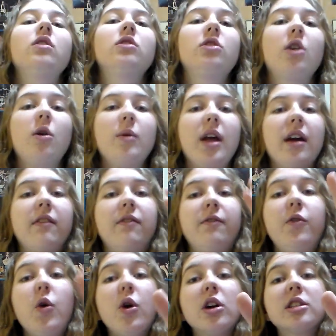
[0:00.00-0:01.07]
So we have
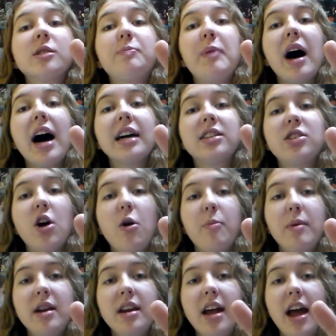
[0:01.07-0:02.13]
4 spots
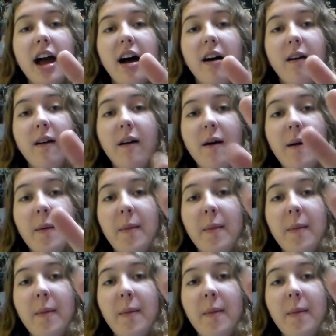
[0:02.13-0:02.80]
open now.